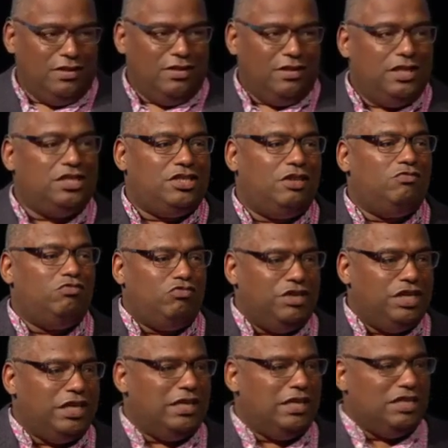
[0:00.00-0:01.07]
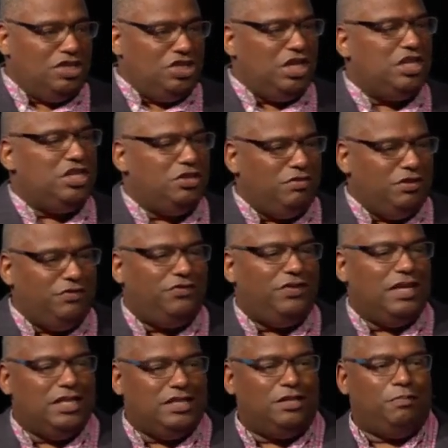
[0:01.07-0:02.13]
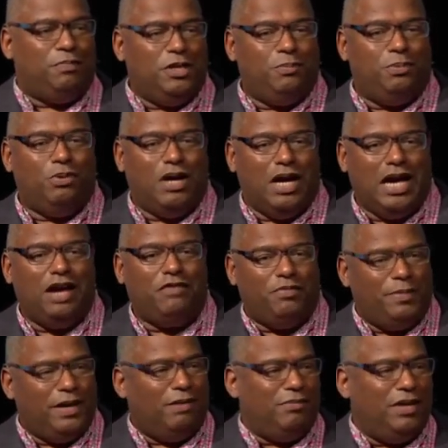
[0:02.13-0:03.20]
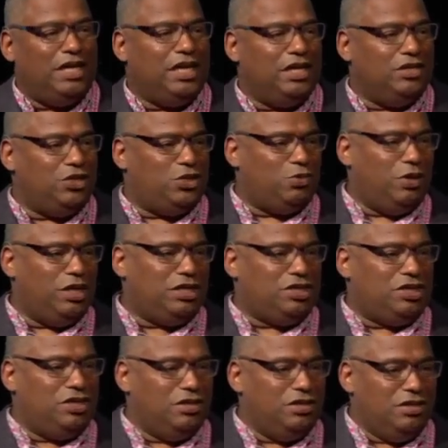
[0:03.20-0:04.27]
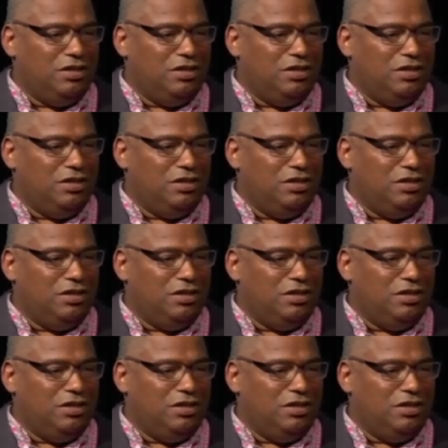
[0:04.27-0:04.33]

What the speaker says: These are real and genuine fears that people have about making the switch.